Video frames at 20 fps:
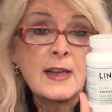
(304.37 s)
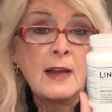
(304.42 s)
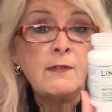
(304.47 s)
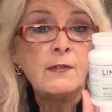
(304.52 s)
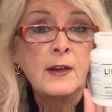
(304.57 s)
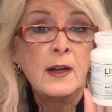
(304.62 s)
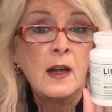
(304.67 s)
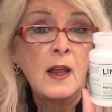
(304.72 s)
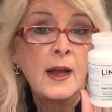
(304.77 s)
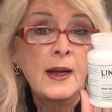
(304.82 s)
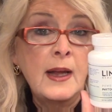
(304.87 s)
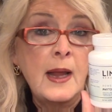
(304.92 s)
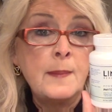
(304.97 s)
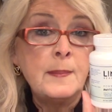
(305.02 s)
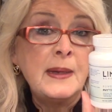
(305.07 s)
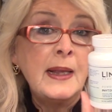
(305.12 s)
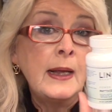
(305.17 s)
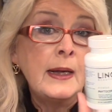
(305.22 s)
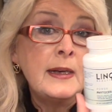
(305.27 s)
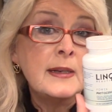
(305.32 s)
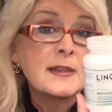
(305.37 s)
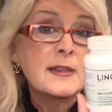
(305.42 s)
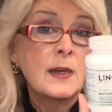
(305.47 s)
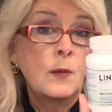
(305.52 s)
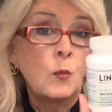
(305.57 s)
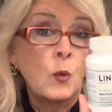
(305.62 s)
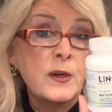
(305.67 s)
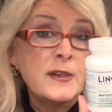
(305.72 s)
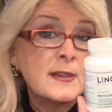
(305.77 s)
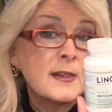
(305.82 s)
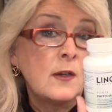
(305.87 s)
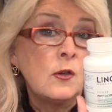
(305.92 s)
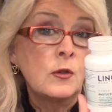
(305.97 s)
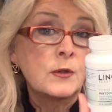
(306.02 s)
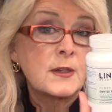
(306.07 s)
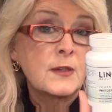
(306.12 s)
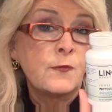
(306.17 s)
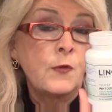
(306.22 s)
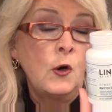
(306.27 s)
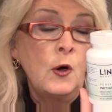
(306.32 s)
I feel like I'm getting some
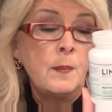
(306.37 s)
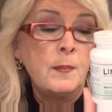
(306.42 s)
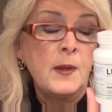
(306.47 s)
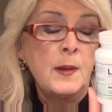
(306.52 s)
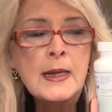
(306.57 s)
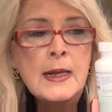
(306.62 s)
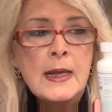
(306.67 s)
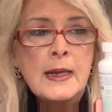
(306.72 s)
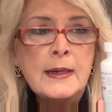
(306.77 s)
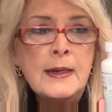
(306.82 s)
results from them.